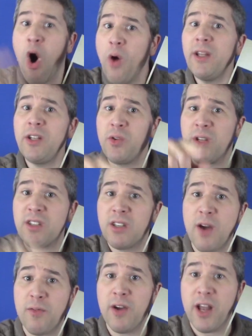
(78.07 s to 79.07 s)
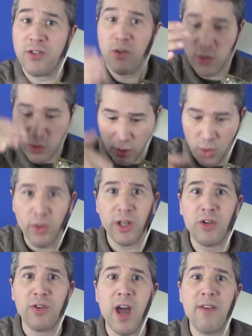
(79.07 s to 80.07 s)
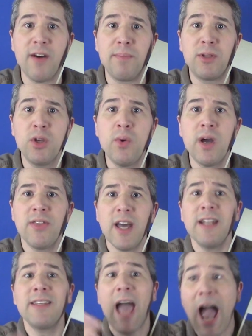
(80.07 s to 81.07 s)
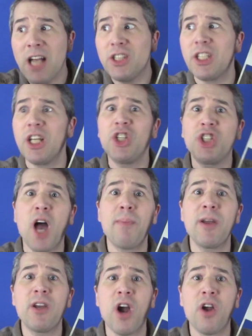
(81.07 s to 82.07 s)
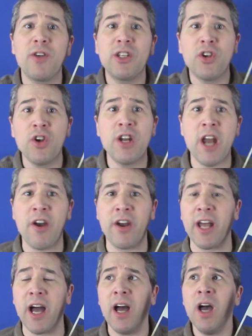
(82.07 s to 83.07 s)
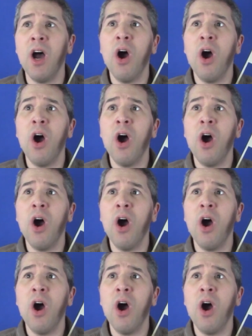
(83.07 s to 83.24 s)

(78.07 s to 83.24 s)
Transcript: only to discover as you slowly drive up to it that it's actually a shopping cart return area.